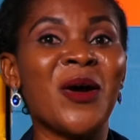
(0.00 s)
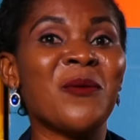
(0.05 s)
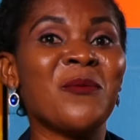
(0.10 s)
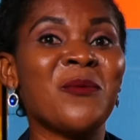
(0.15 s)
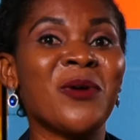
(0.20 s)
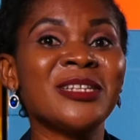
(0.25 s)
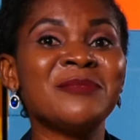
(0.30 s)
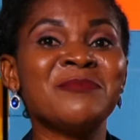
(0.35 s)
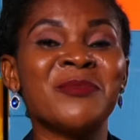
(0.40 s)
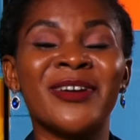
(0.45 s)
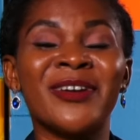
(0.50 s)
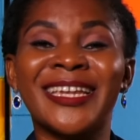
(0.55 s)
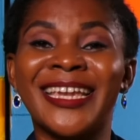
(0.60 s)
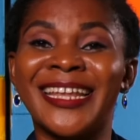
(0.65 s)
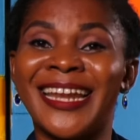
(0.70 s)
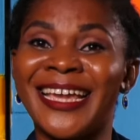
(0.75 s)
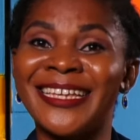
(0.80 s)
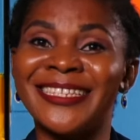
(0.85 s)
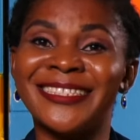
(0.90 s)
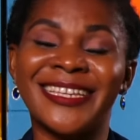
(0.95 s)
What more
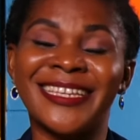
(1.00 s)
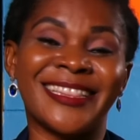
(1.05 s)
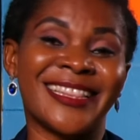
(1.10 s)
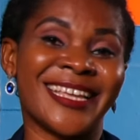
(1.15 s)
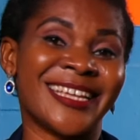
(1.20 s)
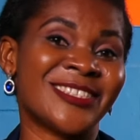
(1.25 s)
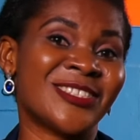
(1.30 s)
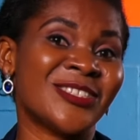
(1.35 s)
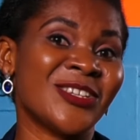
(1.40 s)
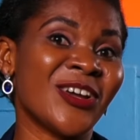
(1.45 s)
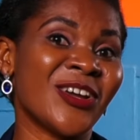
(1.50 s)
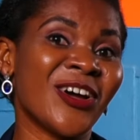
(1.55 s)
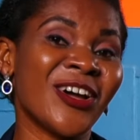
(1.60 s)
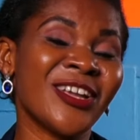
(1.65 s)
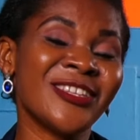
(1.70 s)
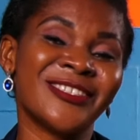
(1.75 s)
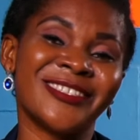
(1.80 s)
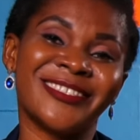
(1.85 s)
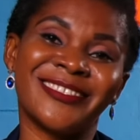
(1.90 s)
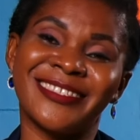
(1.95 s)
can I say than to
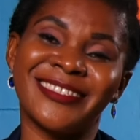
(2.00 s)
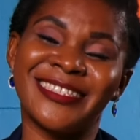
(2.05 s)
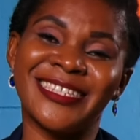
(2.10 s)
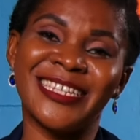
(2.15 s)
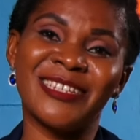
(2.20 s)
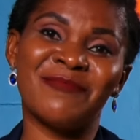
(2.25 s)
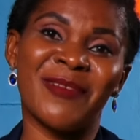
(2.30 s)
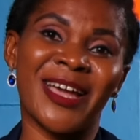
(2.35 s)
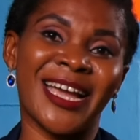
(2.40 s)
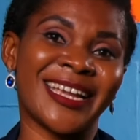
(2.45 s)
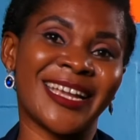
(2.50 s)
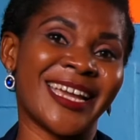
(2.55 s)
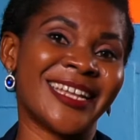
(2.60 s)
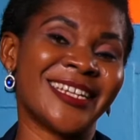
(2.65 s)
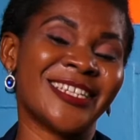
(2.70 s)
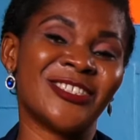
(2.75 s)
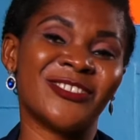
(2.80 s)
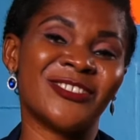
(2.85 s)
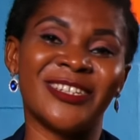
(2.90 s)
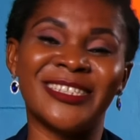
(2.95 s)
urge you to sit back
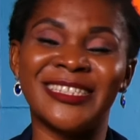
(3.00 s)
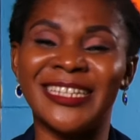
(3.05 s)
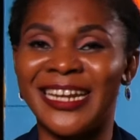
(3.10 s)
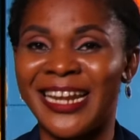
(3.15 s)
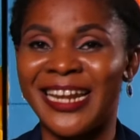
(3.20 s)
and enjoy the